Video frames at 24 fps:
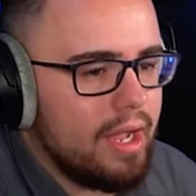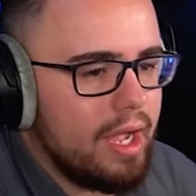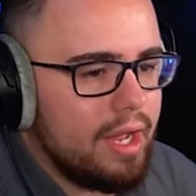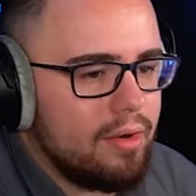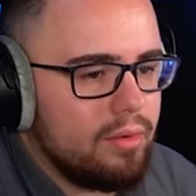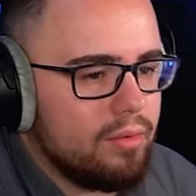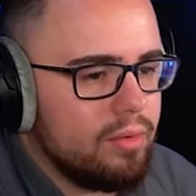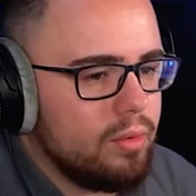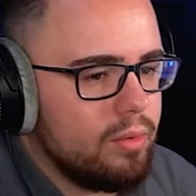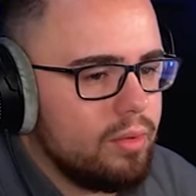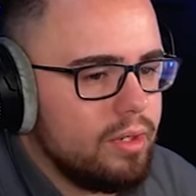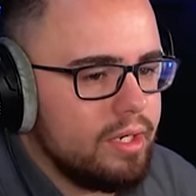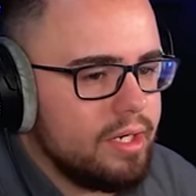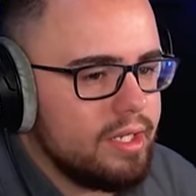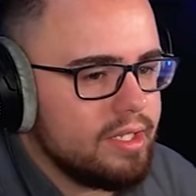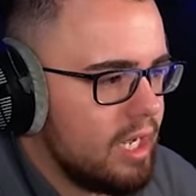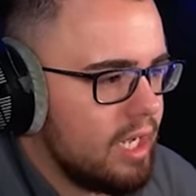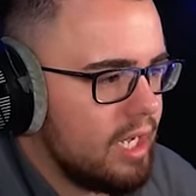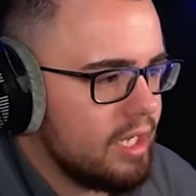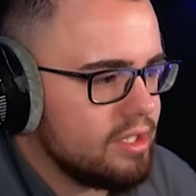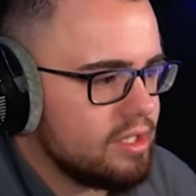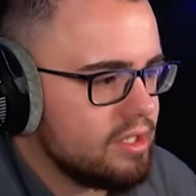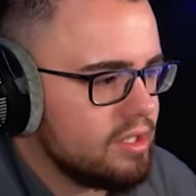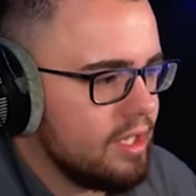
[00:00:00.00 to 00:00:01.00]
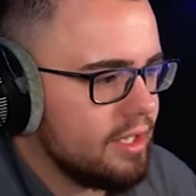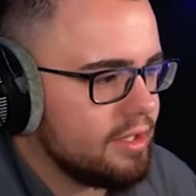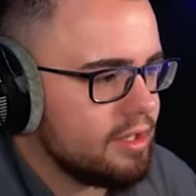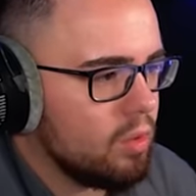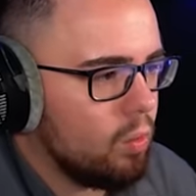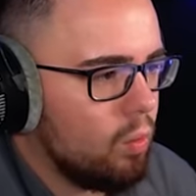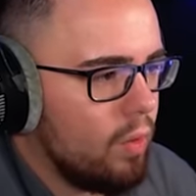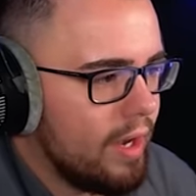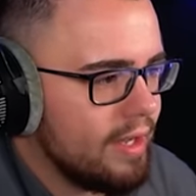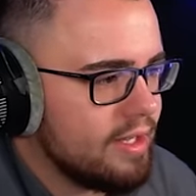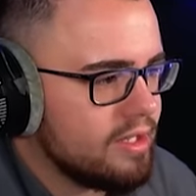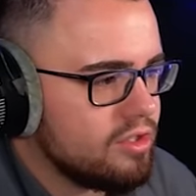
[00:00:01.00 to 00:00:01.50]
I don't know what it is. I just like
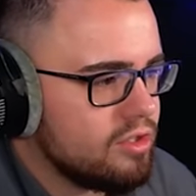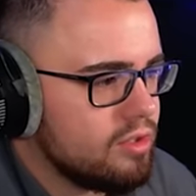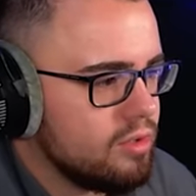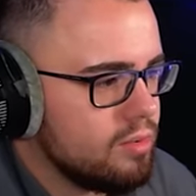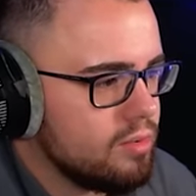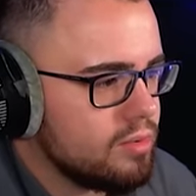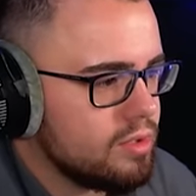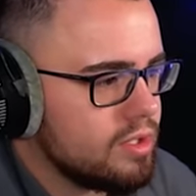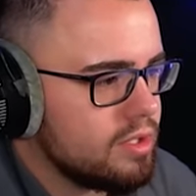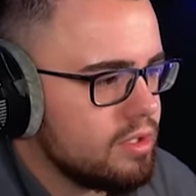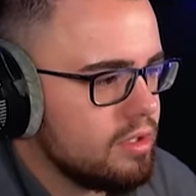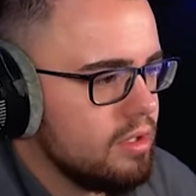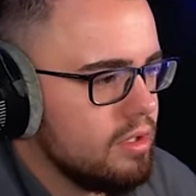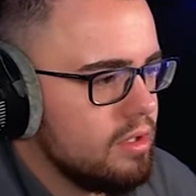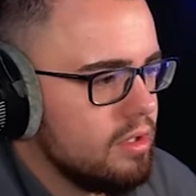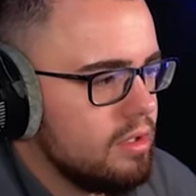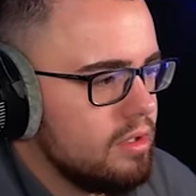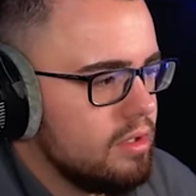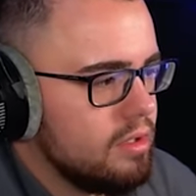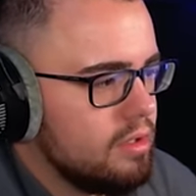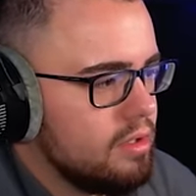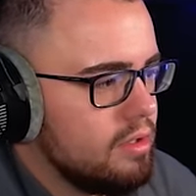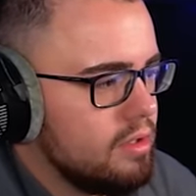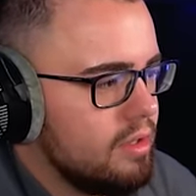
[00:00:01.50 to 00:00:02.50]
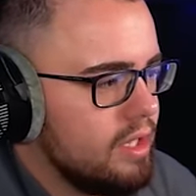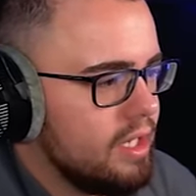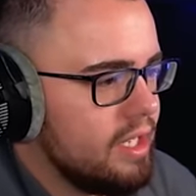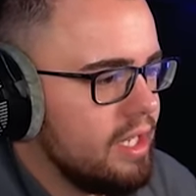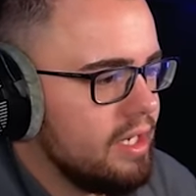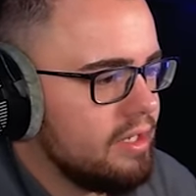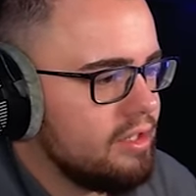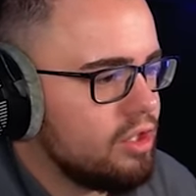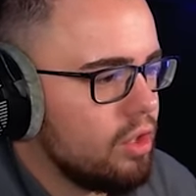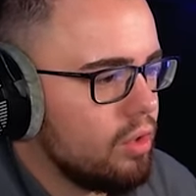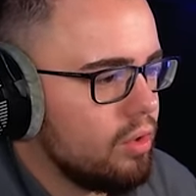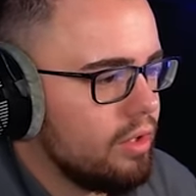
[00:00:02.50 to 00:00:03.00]
the white suits. They
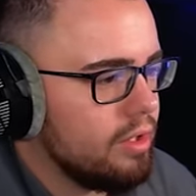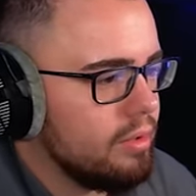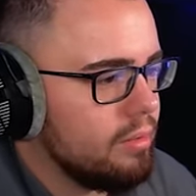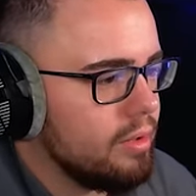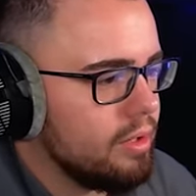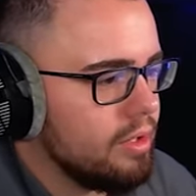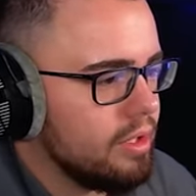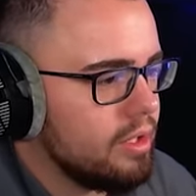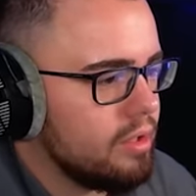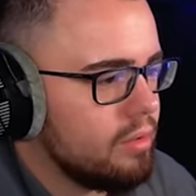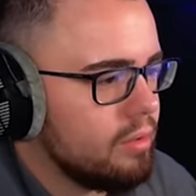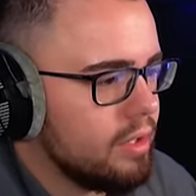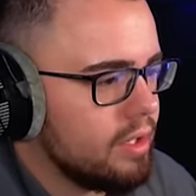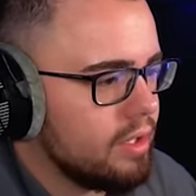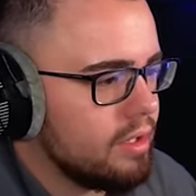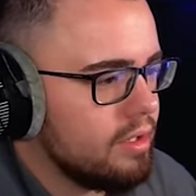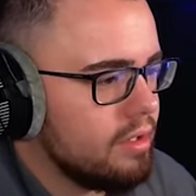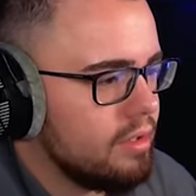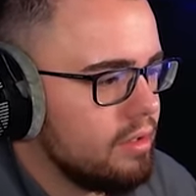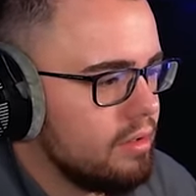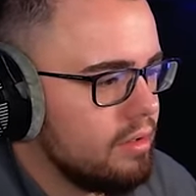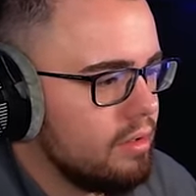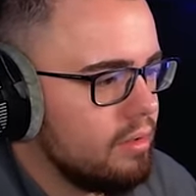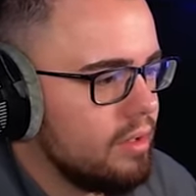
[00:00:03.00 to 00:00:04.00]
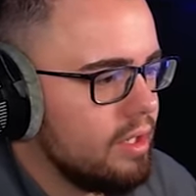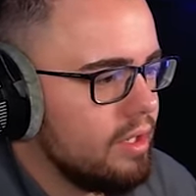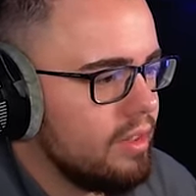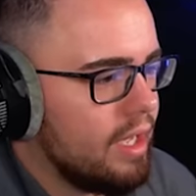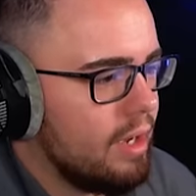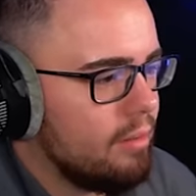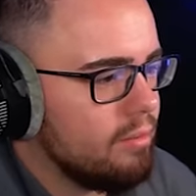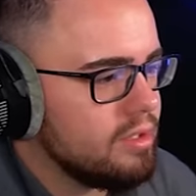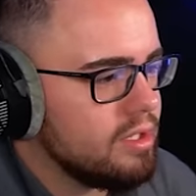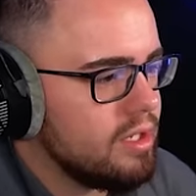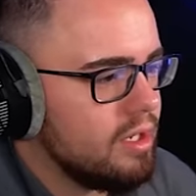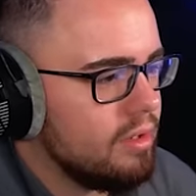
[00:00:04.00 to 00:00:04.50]
get dirty really quick. Okay,
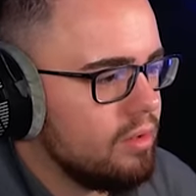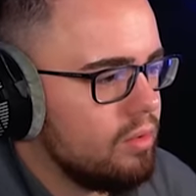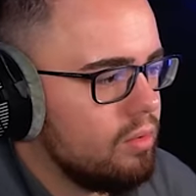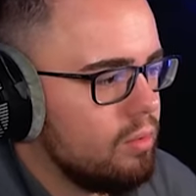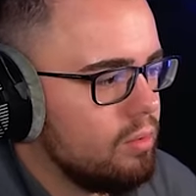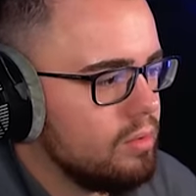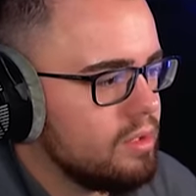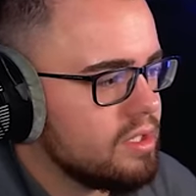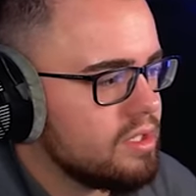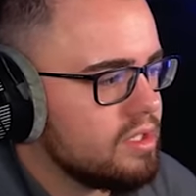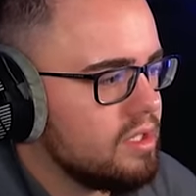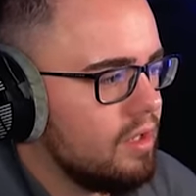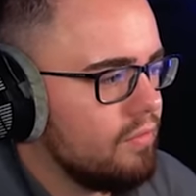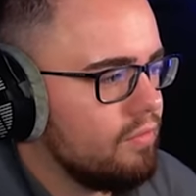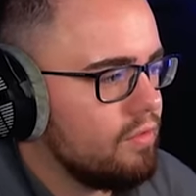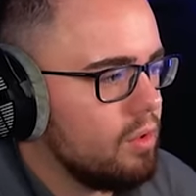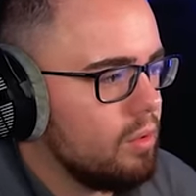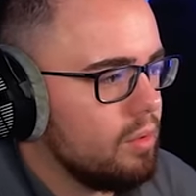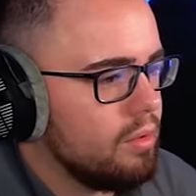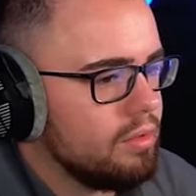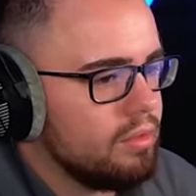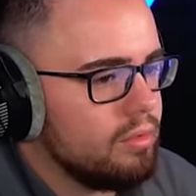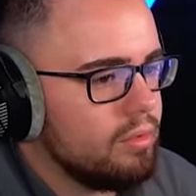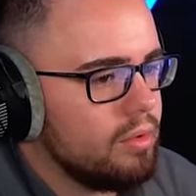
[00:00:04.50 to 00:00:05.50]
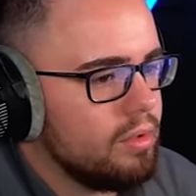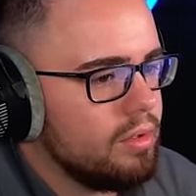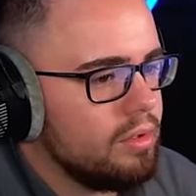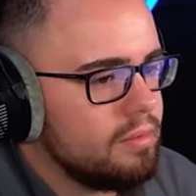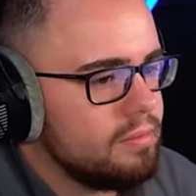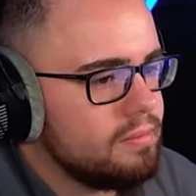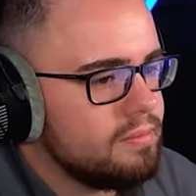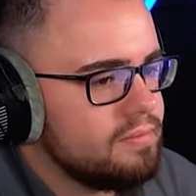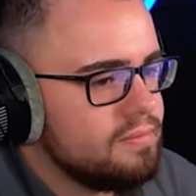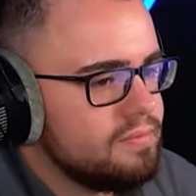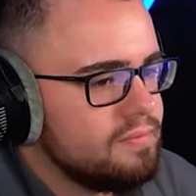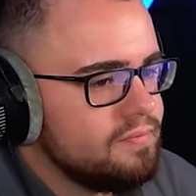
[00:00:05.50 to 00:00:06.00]
that one's kind of cool with the stuff going through it.
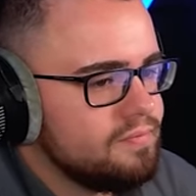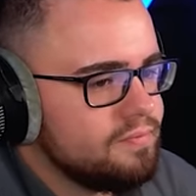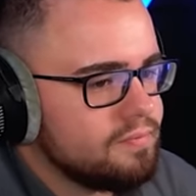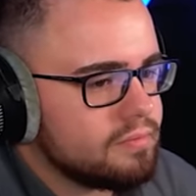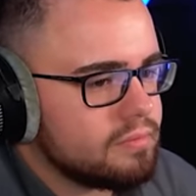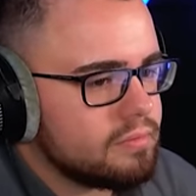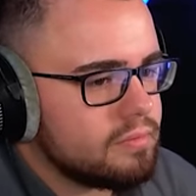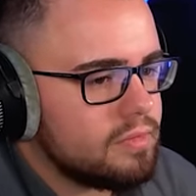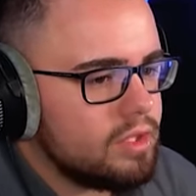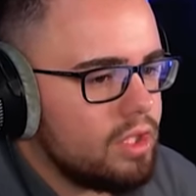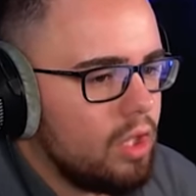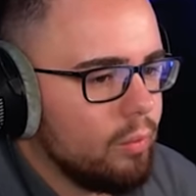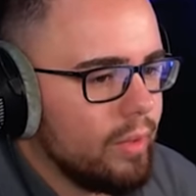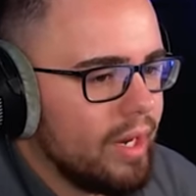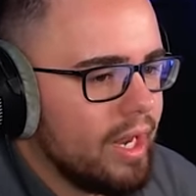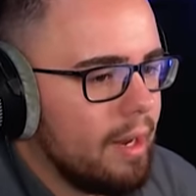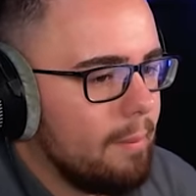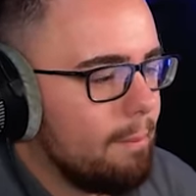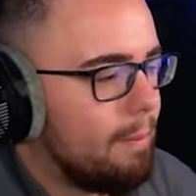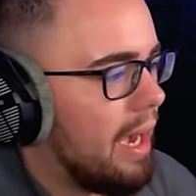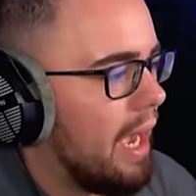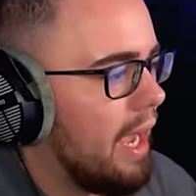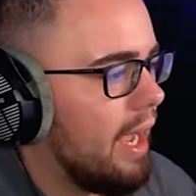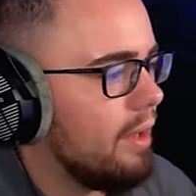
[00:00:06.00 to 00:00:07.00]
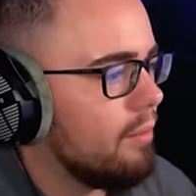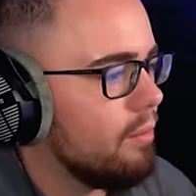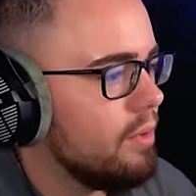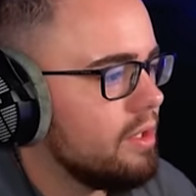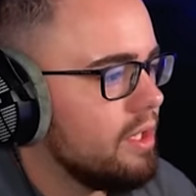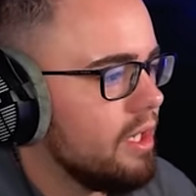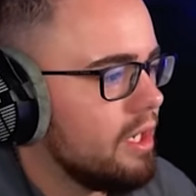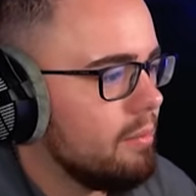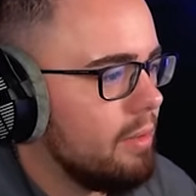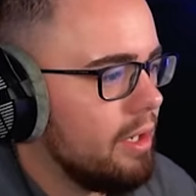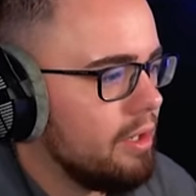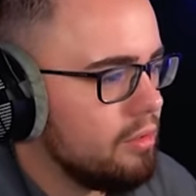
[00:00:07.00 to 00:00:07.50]
We gotta buy it. What
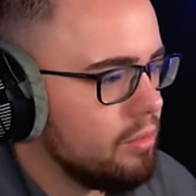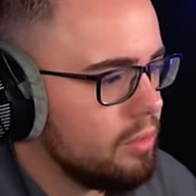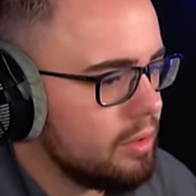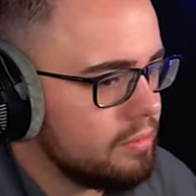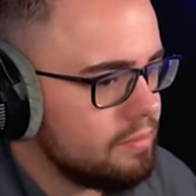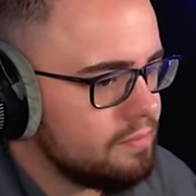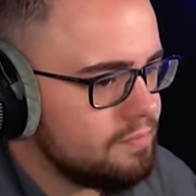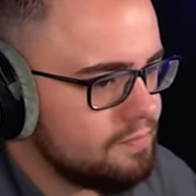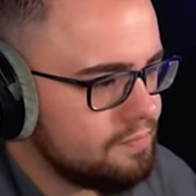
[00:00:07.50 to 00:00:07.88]
the heck am I doing?